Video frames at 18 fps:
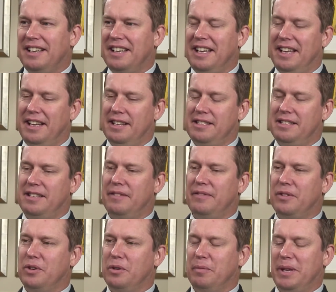And it's
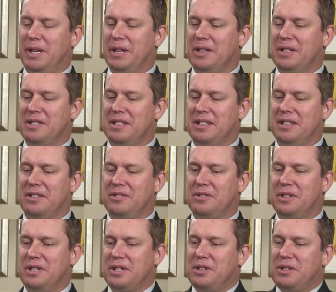difficult because in
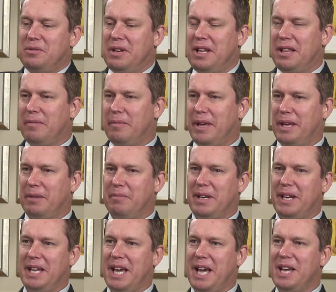traditional allopathic
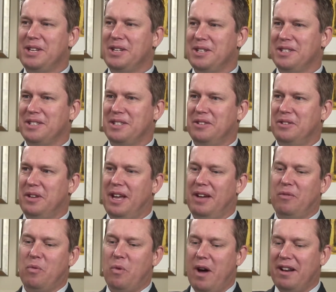medications, you
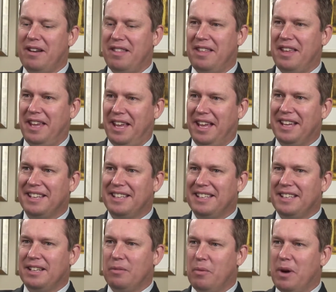have one thing,
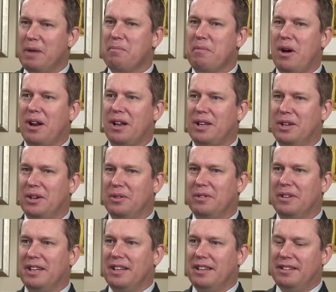one
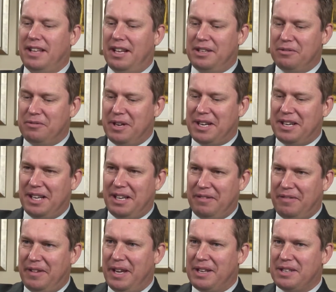molecule, that directly
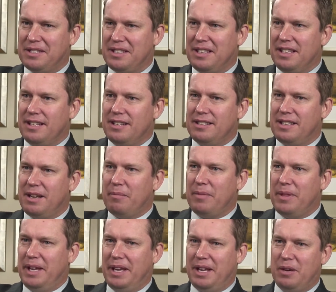affects
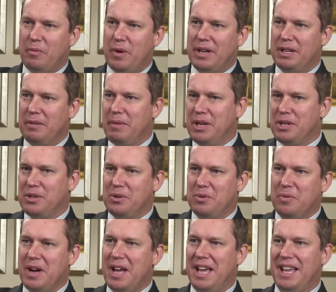something in a
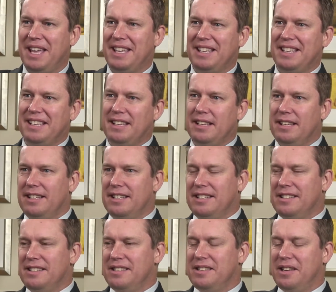one-dimensional way.
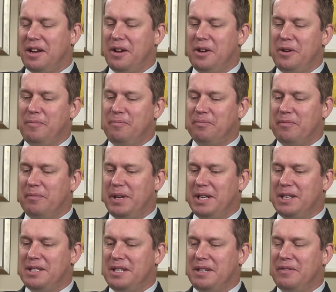So,
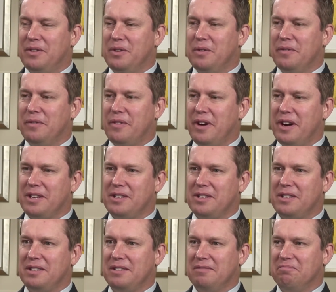but it's difficult for
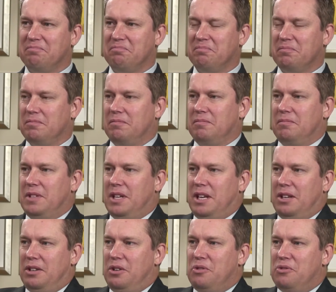us
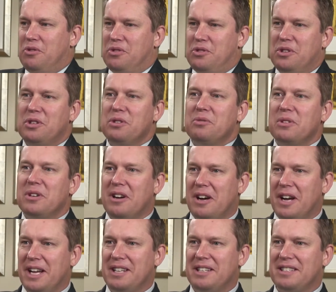nutraceutical
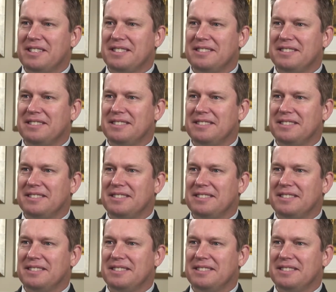guys